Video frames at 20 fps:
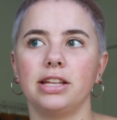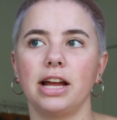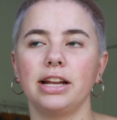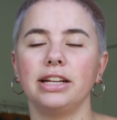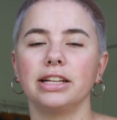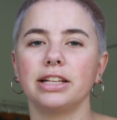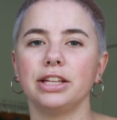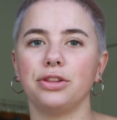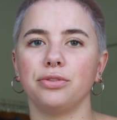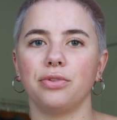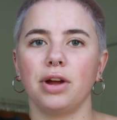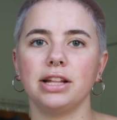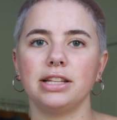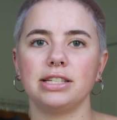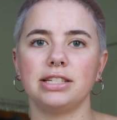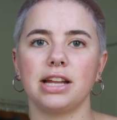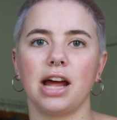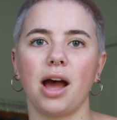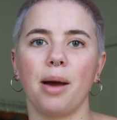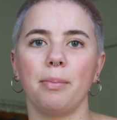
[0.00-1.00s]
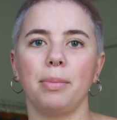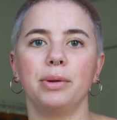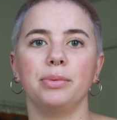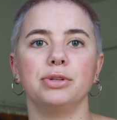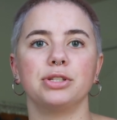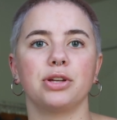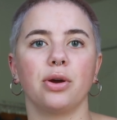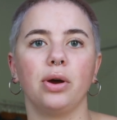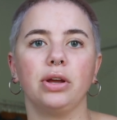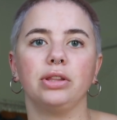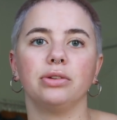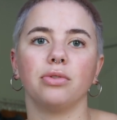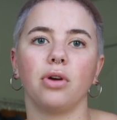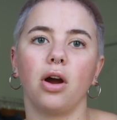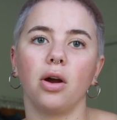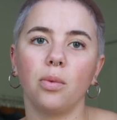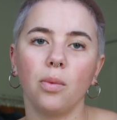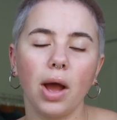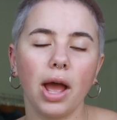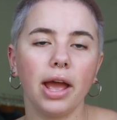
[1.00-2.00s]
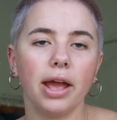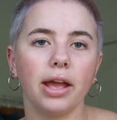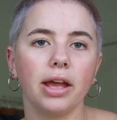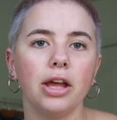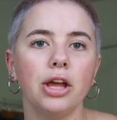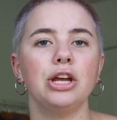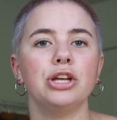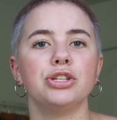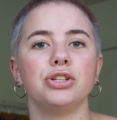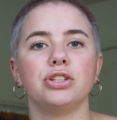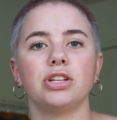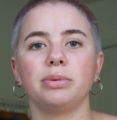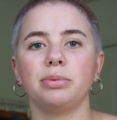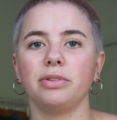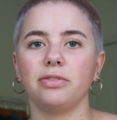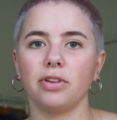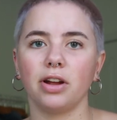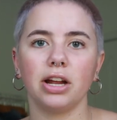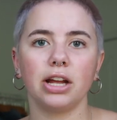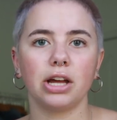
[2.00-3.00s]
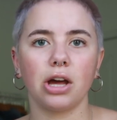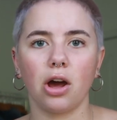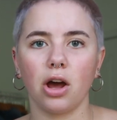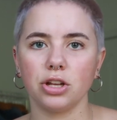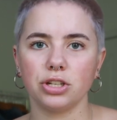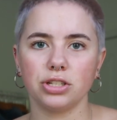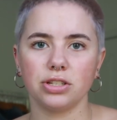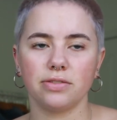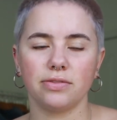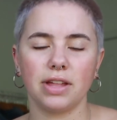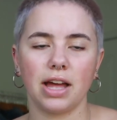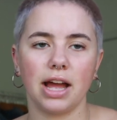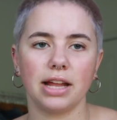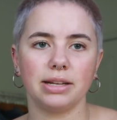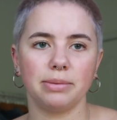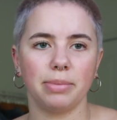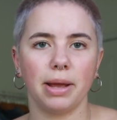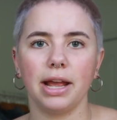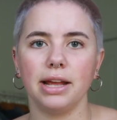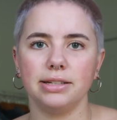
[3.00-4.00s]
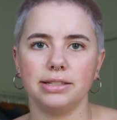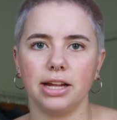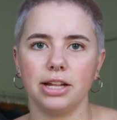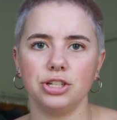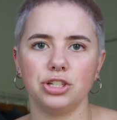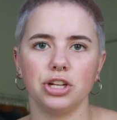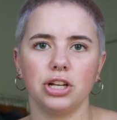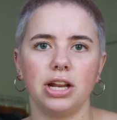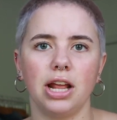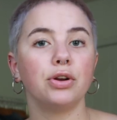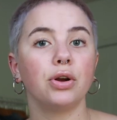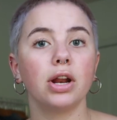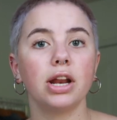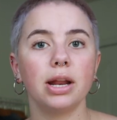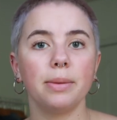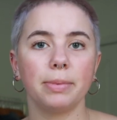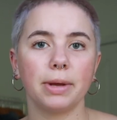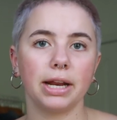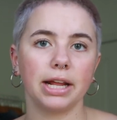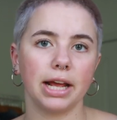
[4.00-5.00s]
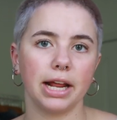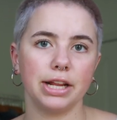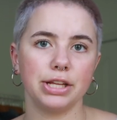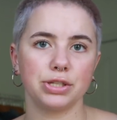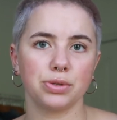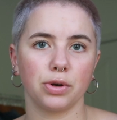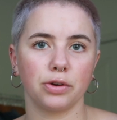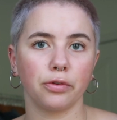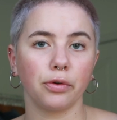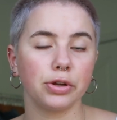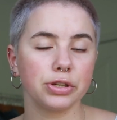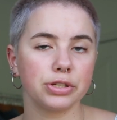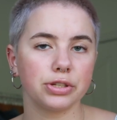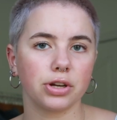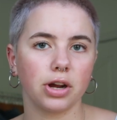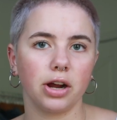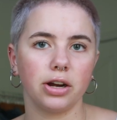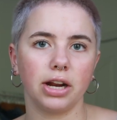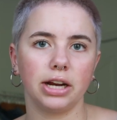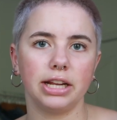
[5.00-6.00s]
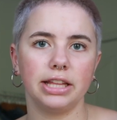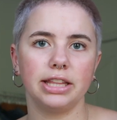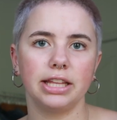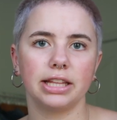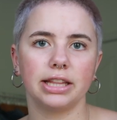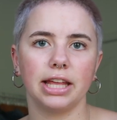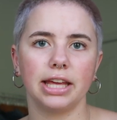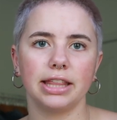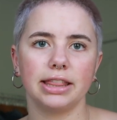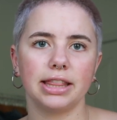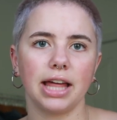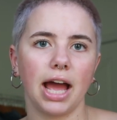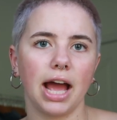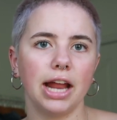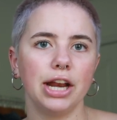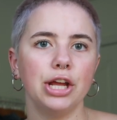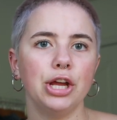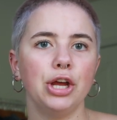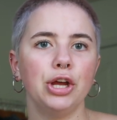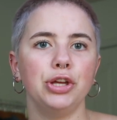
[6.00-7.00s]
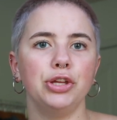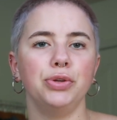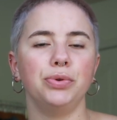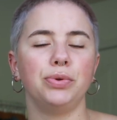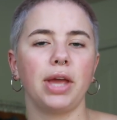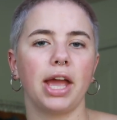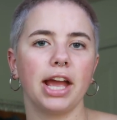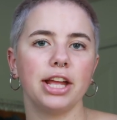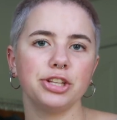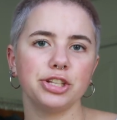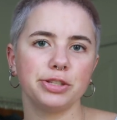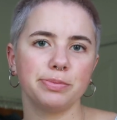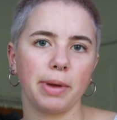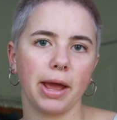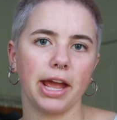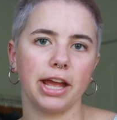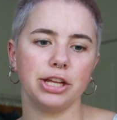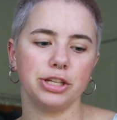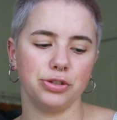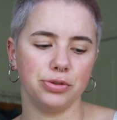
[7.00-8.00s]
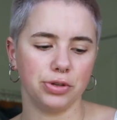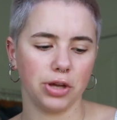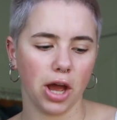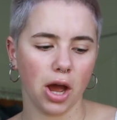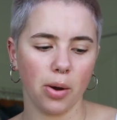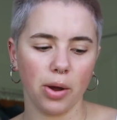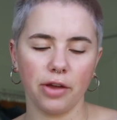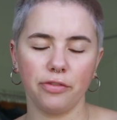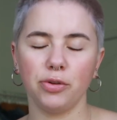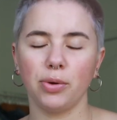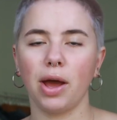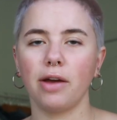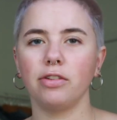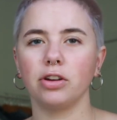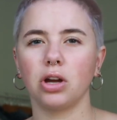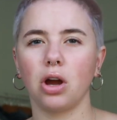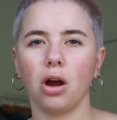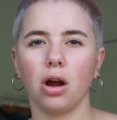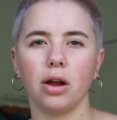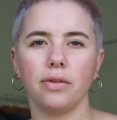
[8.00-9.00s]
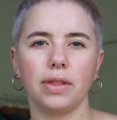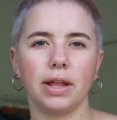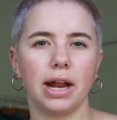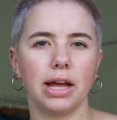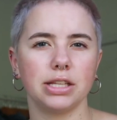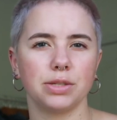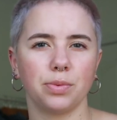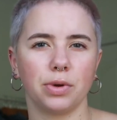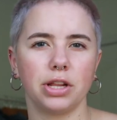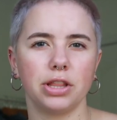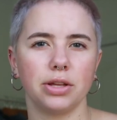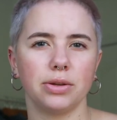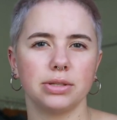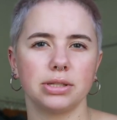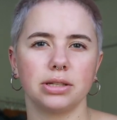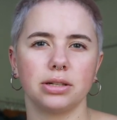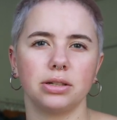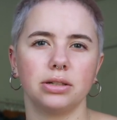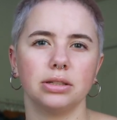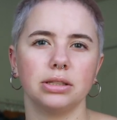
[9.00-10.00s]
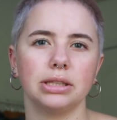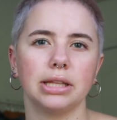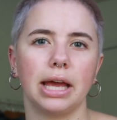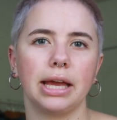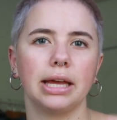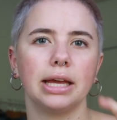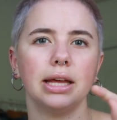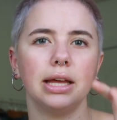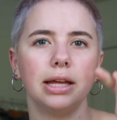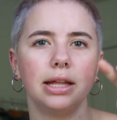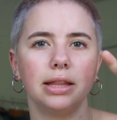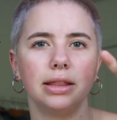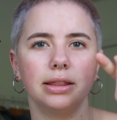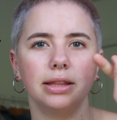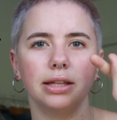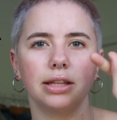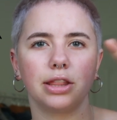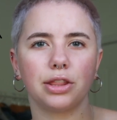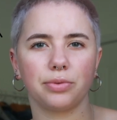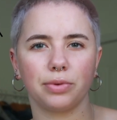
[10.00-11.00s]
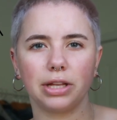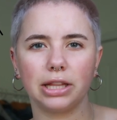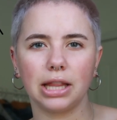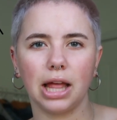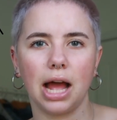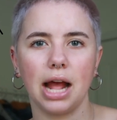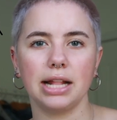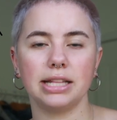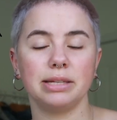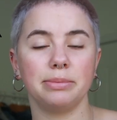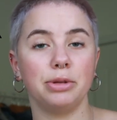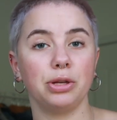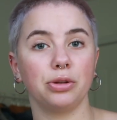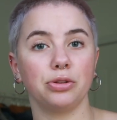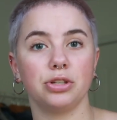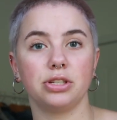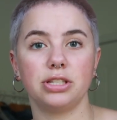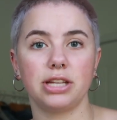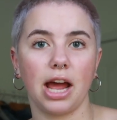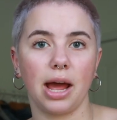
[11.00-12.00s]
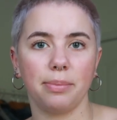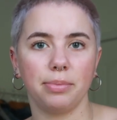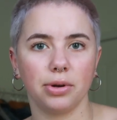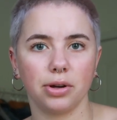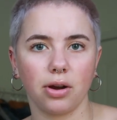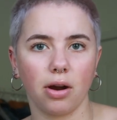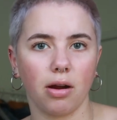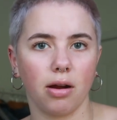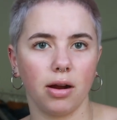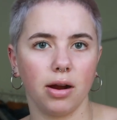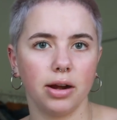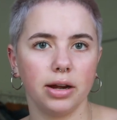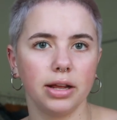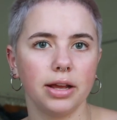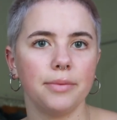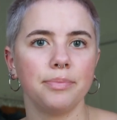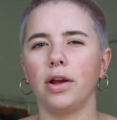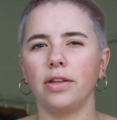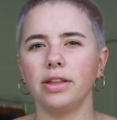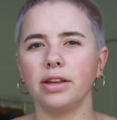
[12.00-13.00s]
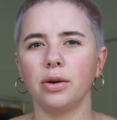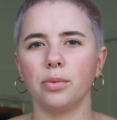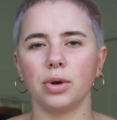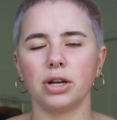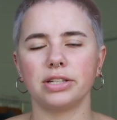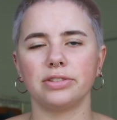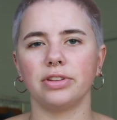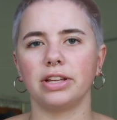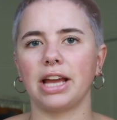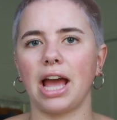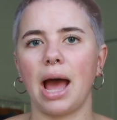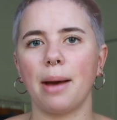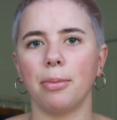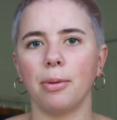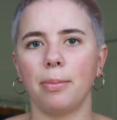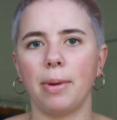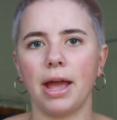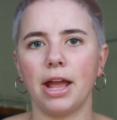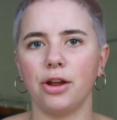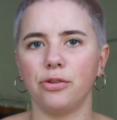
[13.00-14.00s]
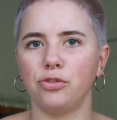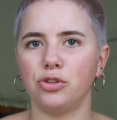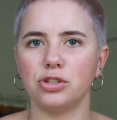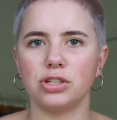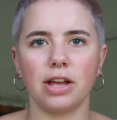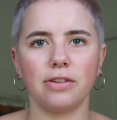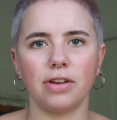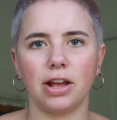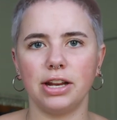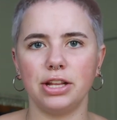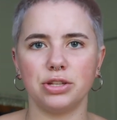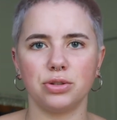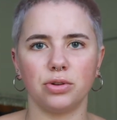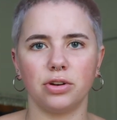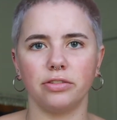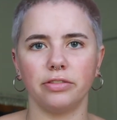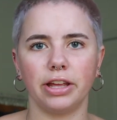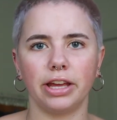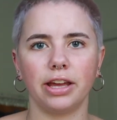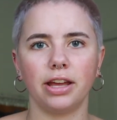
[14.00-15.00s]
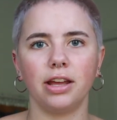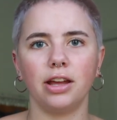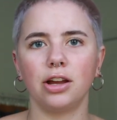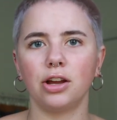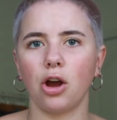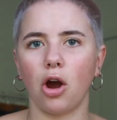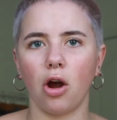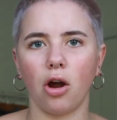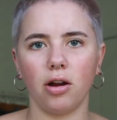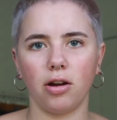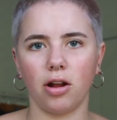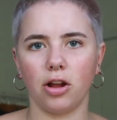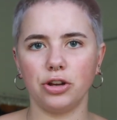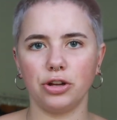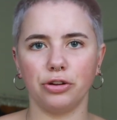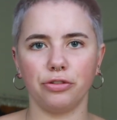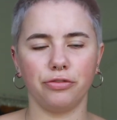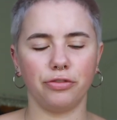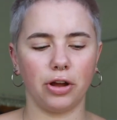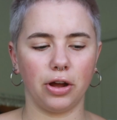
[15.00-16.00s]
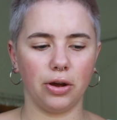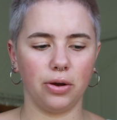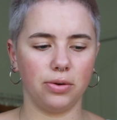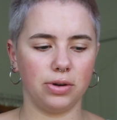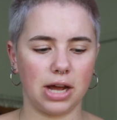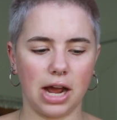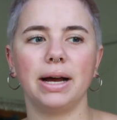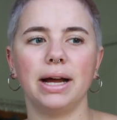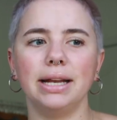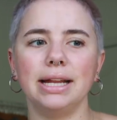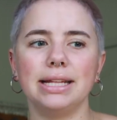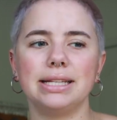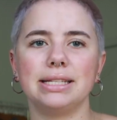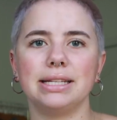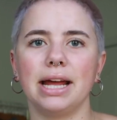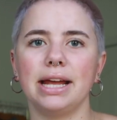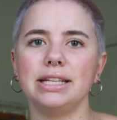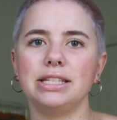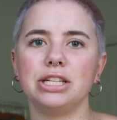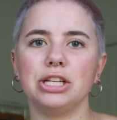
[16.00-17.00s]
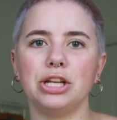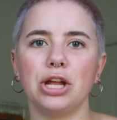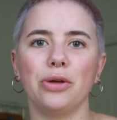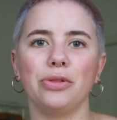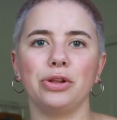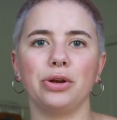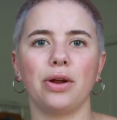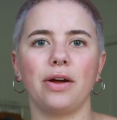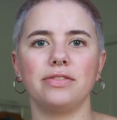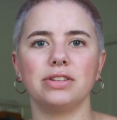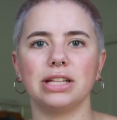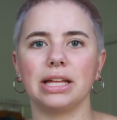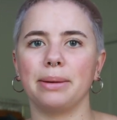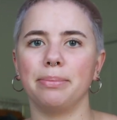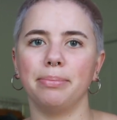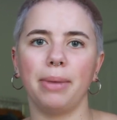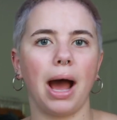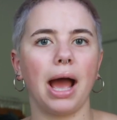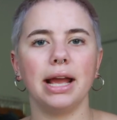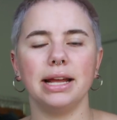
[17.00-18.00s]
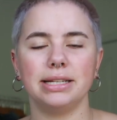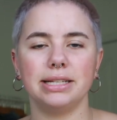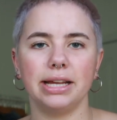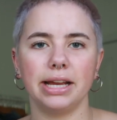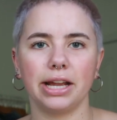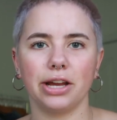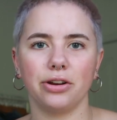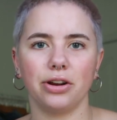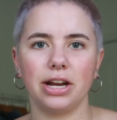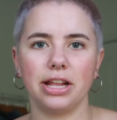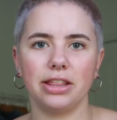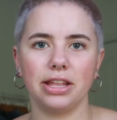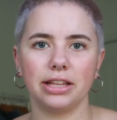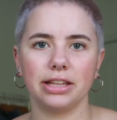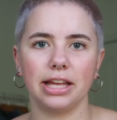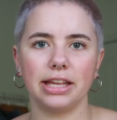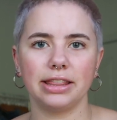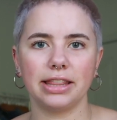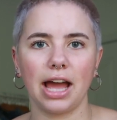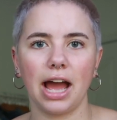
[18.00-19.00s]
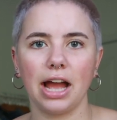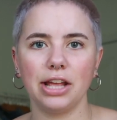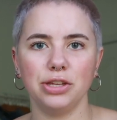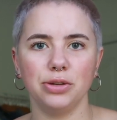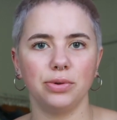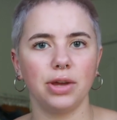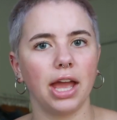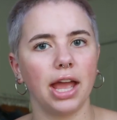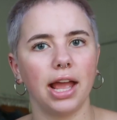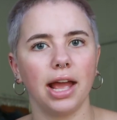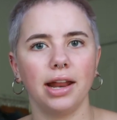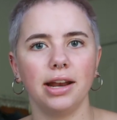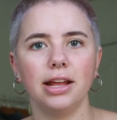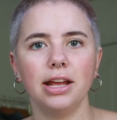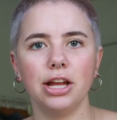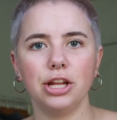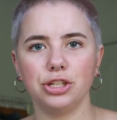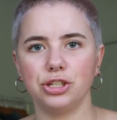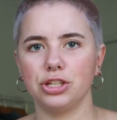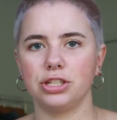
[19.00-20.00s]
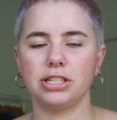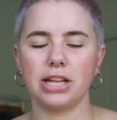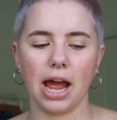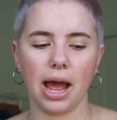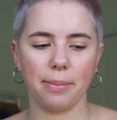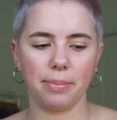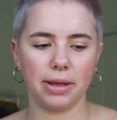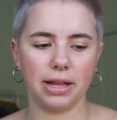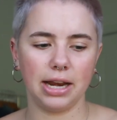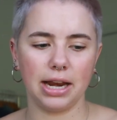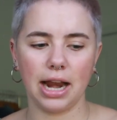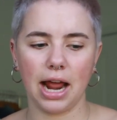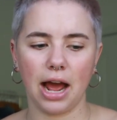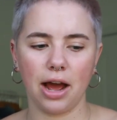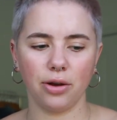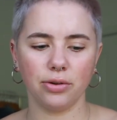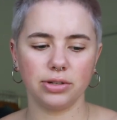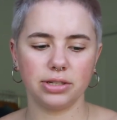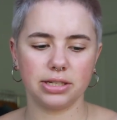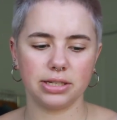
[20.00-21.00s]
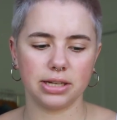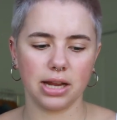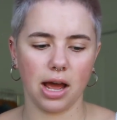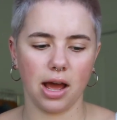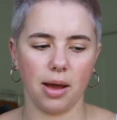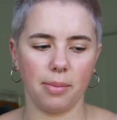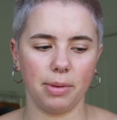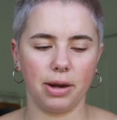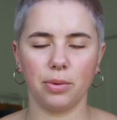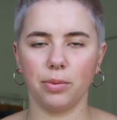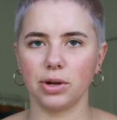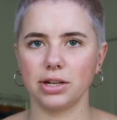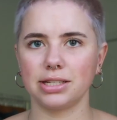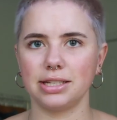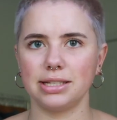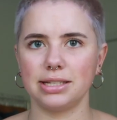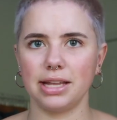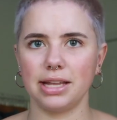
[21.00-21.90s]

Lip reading: technically the right stop, but it was going the wrong way. So you just have to be very cautious of that and pay attention. If you don't end up getting any sort of Oyster card or anything like that, you can just pay as you go if you have a card that has one of those little like the three lines, and you can just tap your card. Or I think it works for like Apple Pay if you just have any sort of like card on your phone. But it's nice to know that you don't have to like buy a ticket or anything like that. You can just tap in and out, and it works the